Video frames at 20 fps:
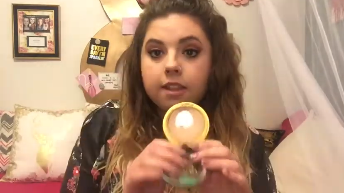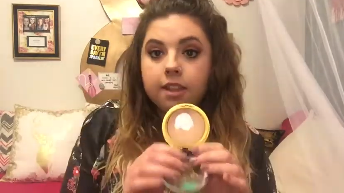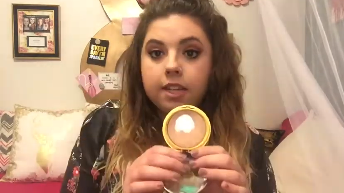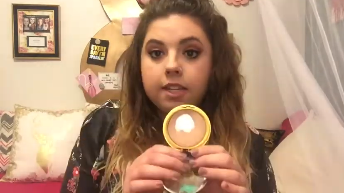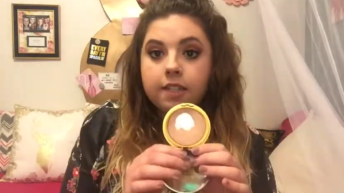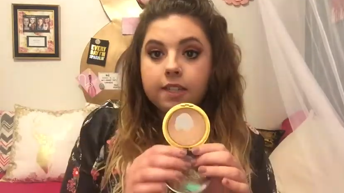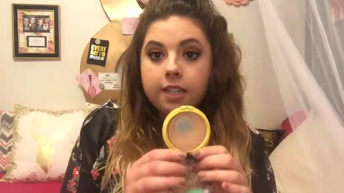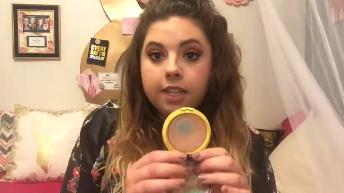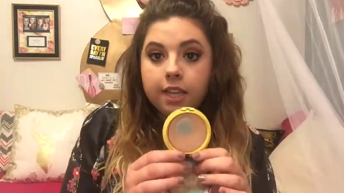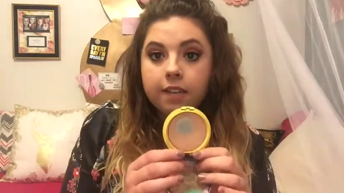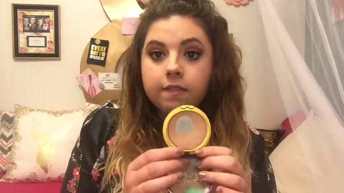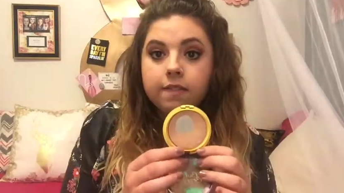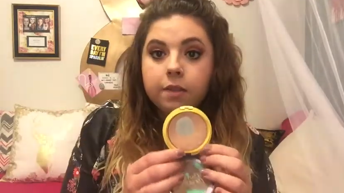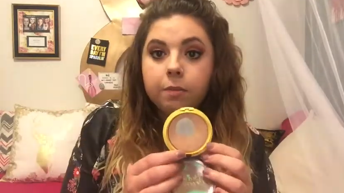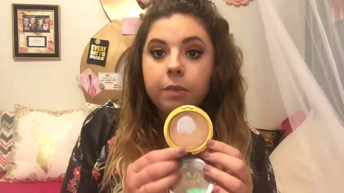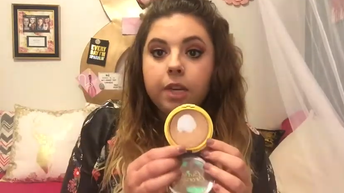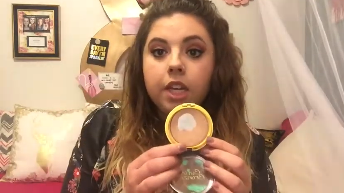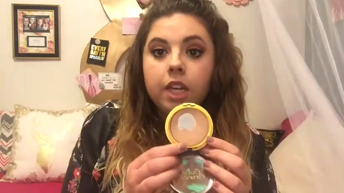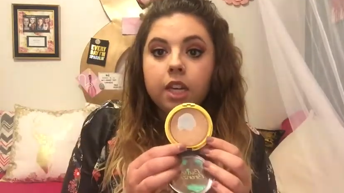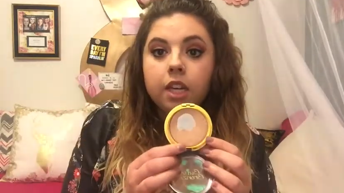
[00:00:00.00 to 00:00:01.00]
This gives
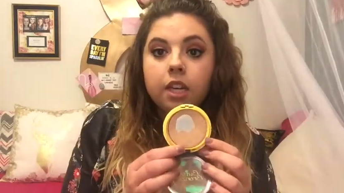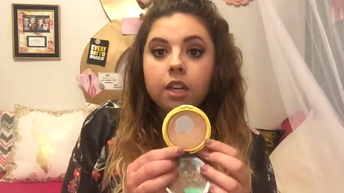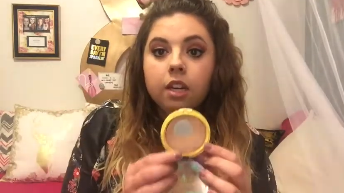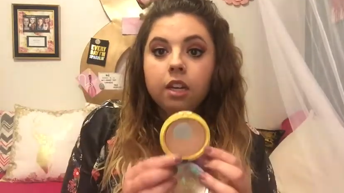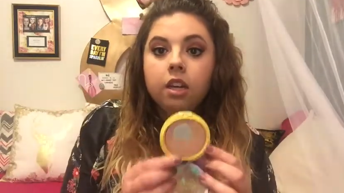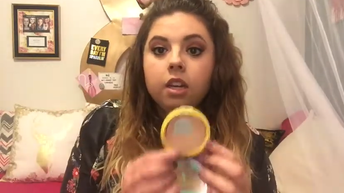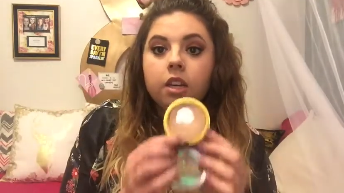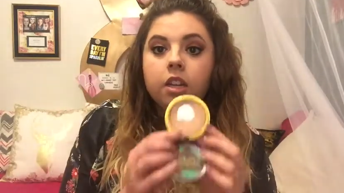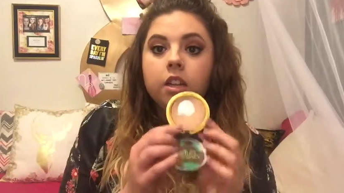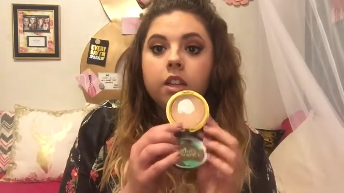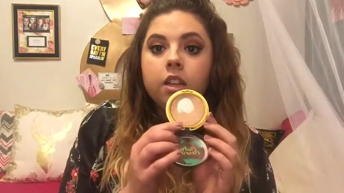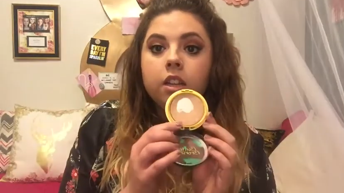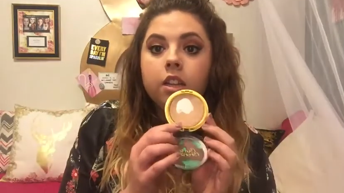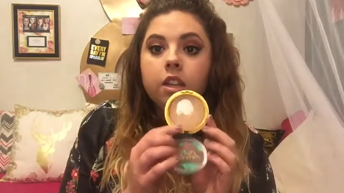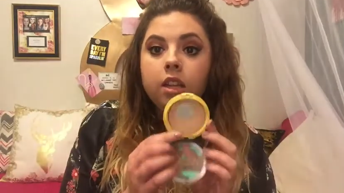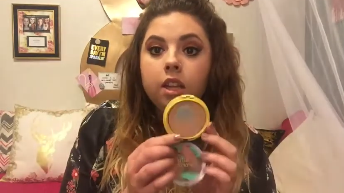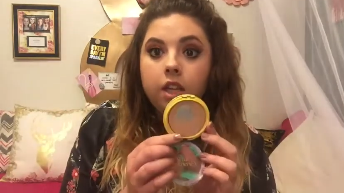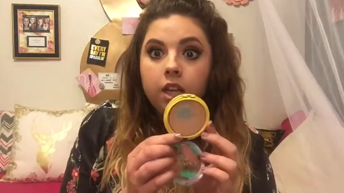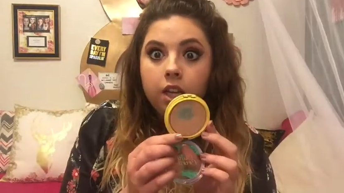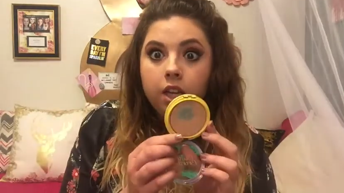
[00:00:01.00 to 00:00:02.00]
me
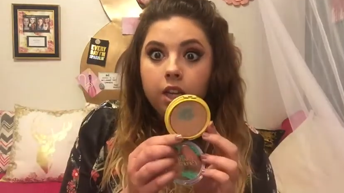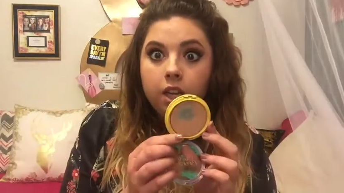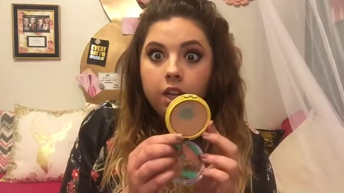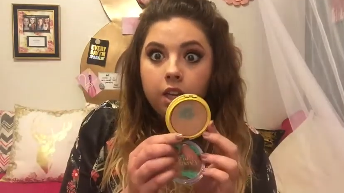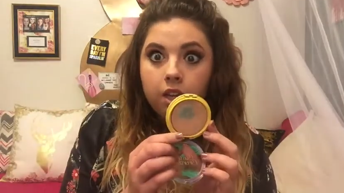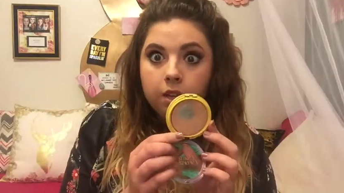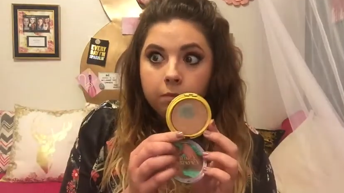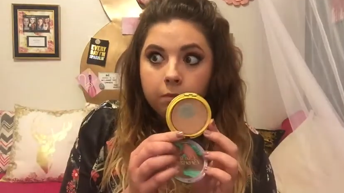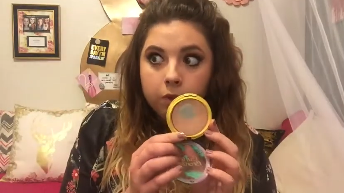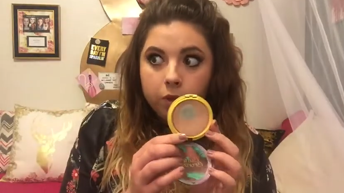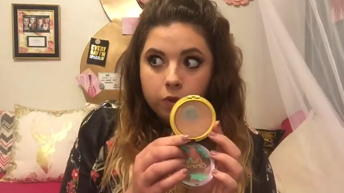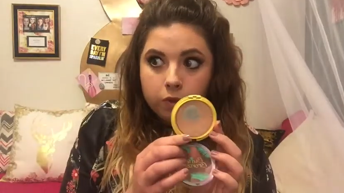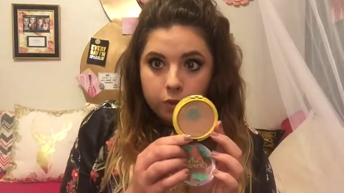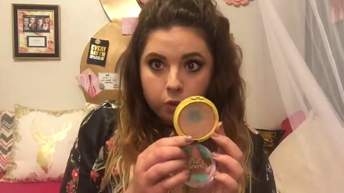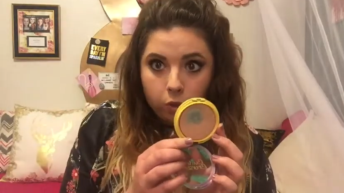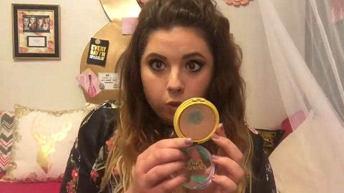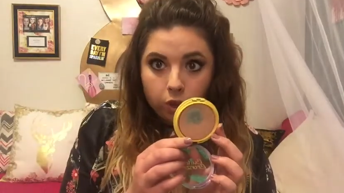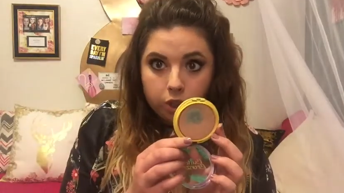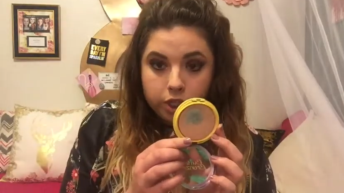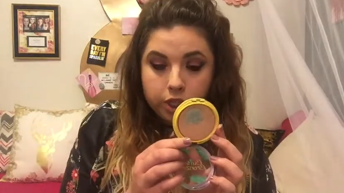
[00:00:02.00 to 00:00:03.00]
the
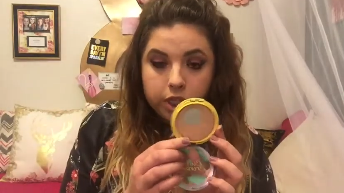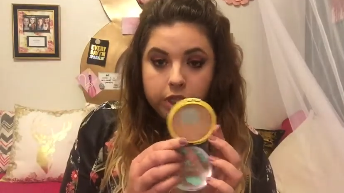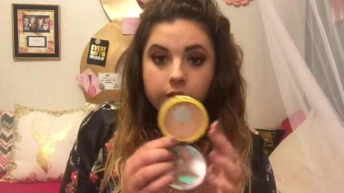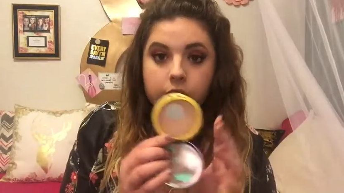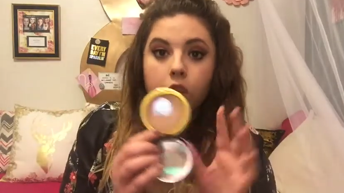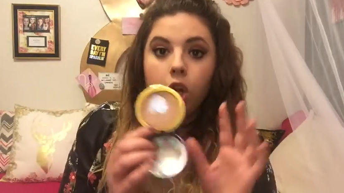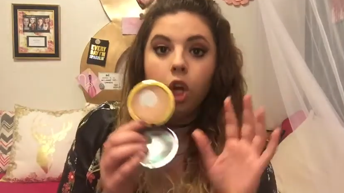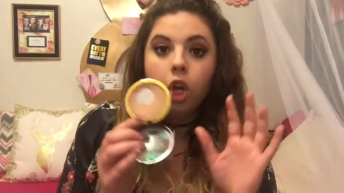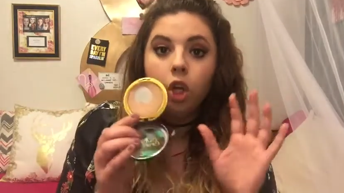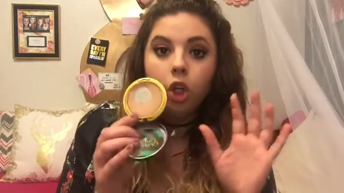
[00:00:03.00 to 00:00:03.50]
most gorgeous,